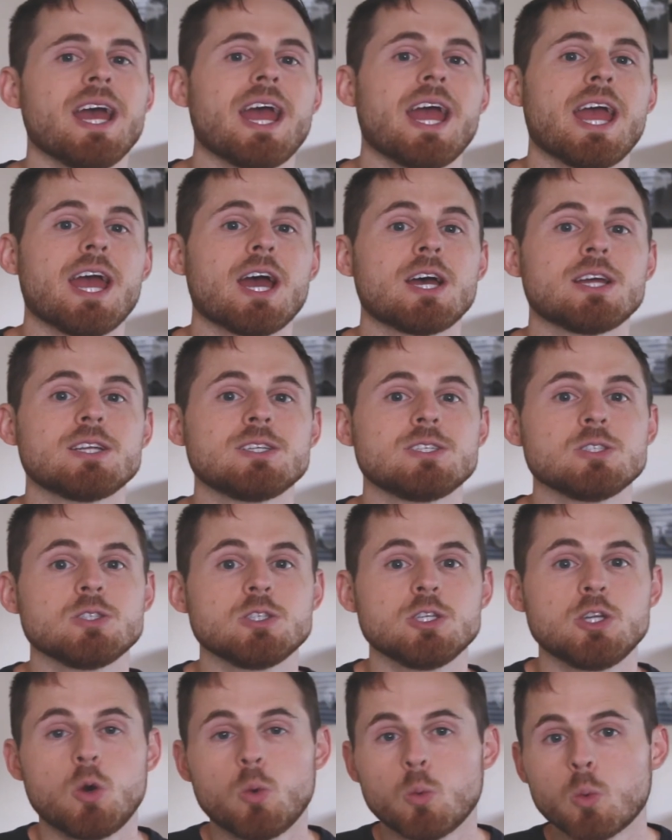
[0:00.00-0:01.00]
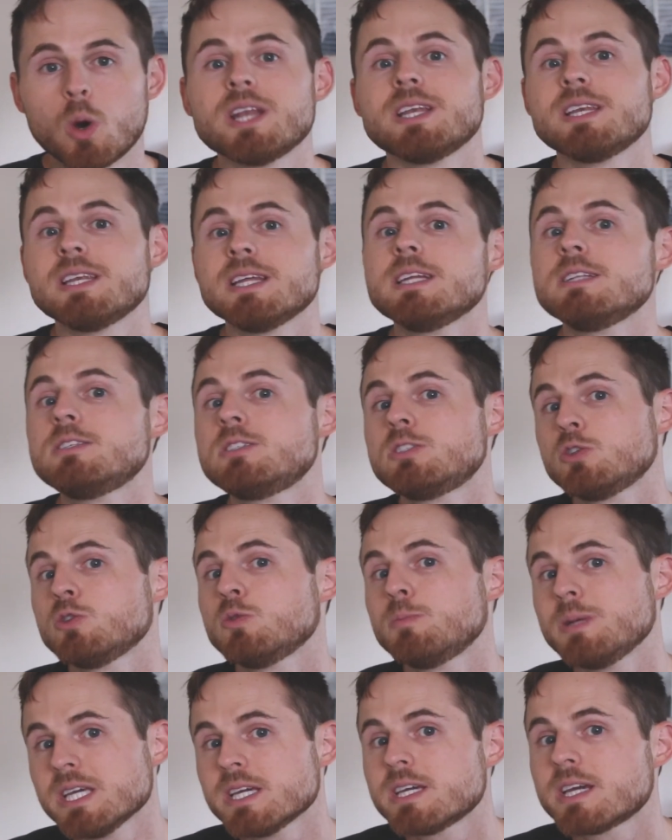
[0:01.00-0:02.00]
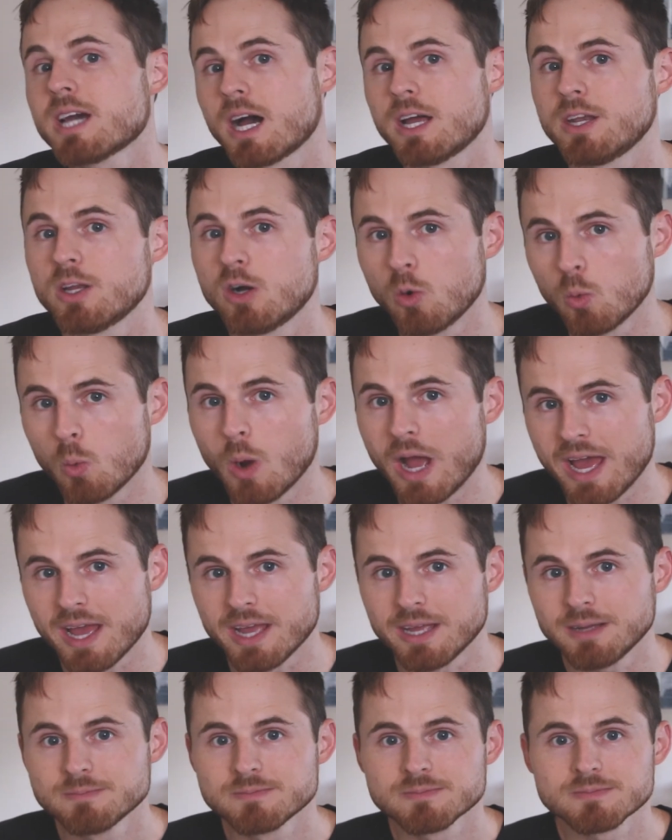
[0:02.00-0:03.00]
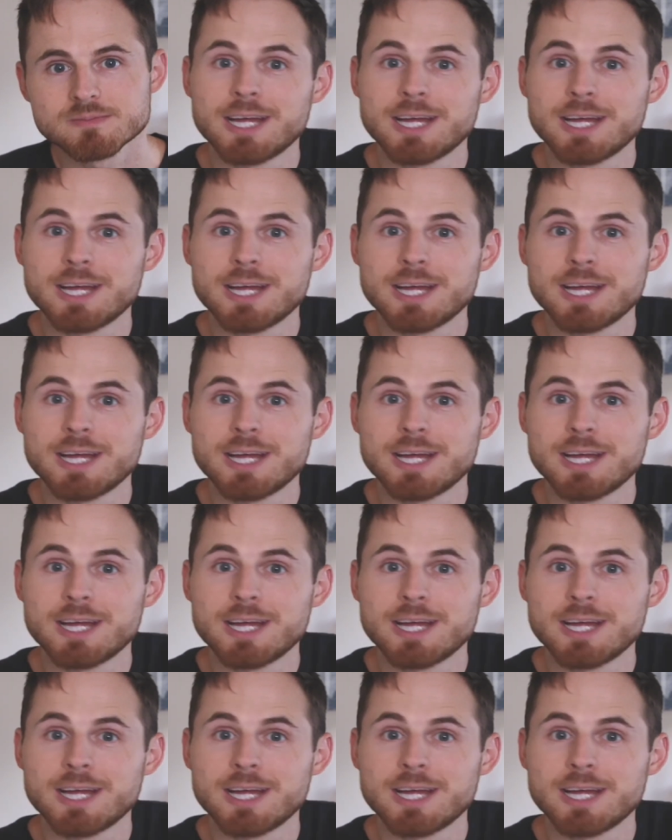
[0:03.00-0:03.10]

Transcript: and, you know, what needs to be cut away.